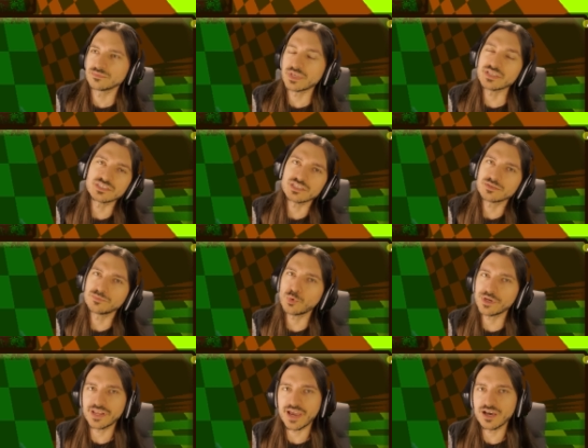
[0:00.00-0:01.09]
It, it's a
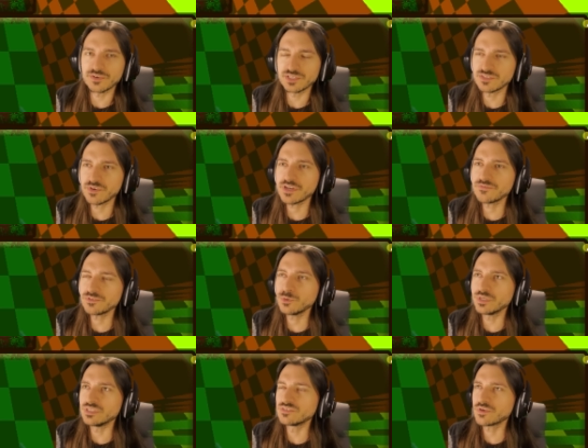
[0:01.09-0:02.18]
boy now. It's very
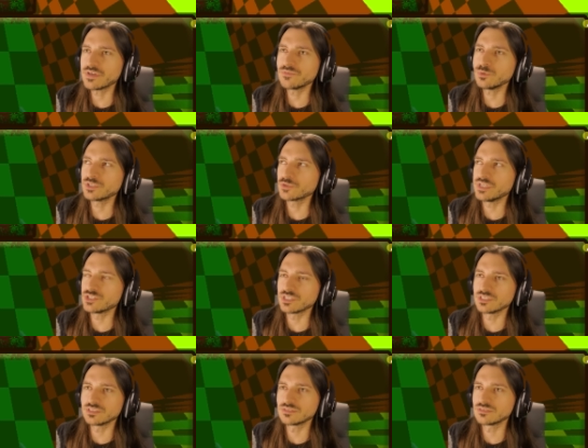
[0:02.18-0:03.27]
fluid. It's a very fluid
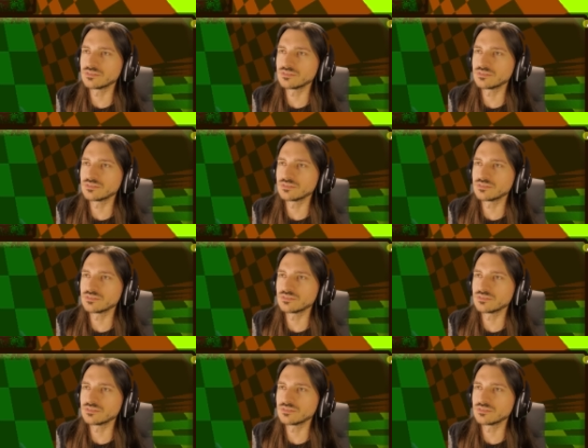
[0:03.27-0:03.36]
creature.